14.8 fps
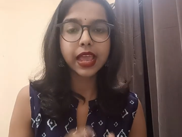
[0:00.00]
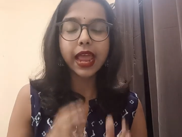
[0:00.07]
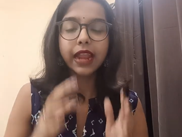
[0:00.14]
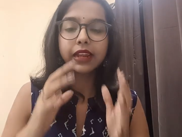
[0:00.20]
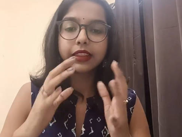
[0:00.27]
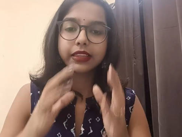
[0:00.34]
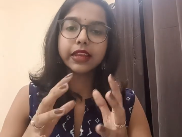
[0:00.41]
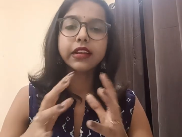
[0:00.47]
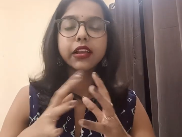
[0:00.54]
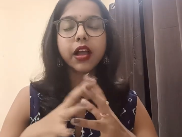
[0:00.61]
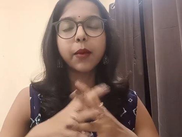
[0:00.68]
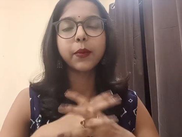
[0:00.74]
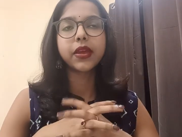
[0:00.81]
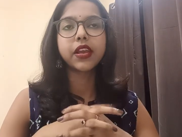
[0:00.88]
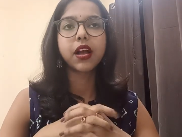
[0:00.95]
and then
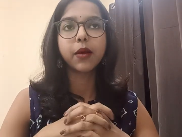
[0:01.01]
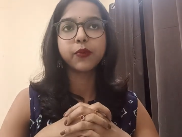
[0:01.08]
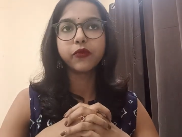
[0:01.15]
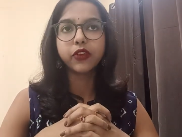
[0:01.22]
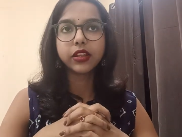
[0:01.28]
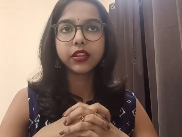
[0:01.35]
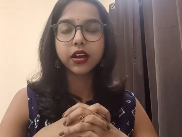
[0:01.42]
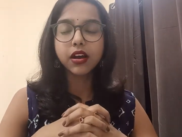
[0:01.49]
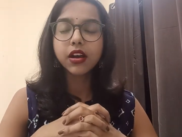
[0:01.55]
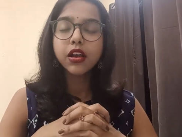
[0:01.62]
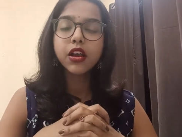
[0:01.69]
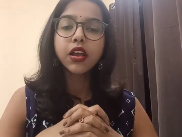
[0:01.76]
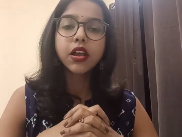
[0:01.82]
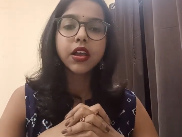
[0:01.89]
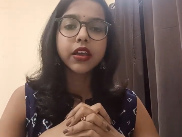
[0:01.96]
coming up with a
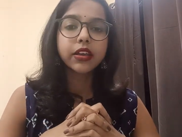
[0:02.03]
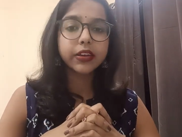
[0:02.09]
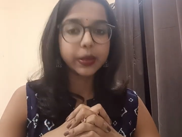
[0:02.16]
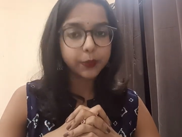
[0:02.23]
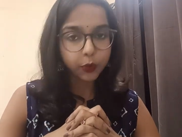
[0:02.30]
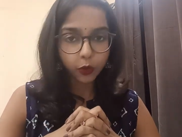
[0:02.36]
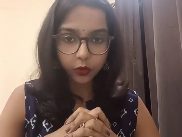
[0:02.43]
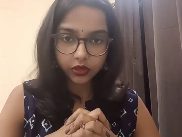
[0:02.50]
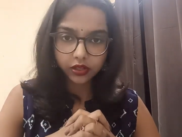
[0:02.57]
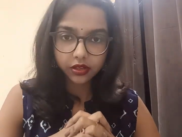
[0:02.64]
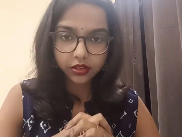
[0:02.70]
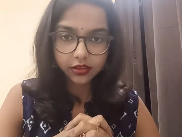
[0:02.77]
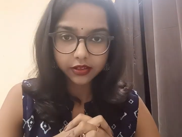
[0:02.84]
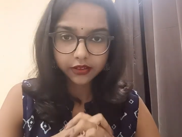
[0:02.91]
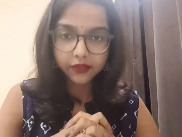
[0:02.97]
report,
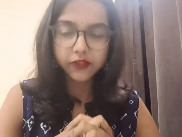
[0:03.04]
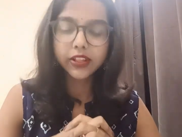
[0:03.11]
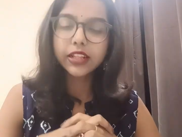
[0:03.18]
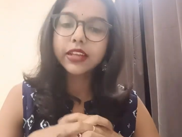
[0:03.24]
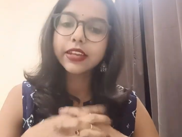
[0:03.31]
with a